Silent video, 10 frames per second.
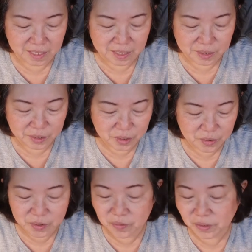So
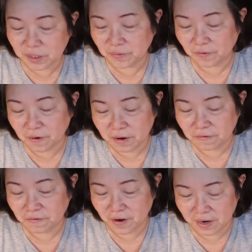it was quite
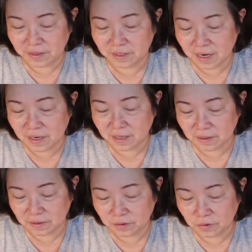fun
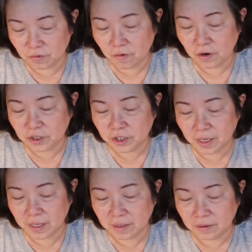to watch,
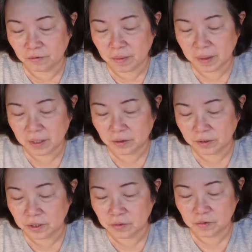like when my
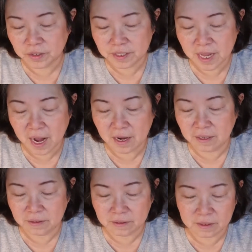daughter was young,
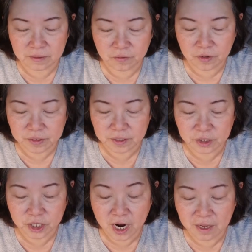was a
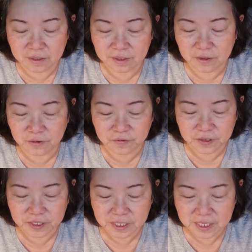child,
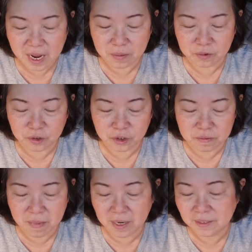first time she
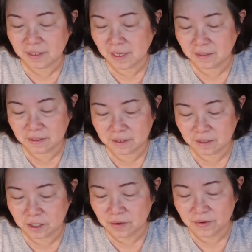met Santa,
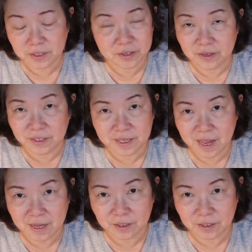she was not scared.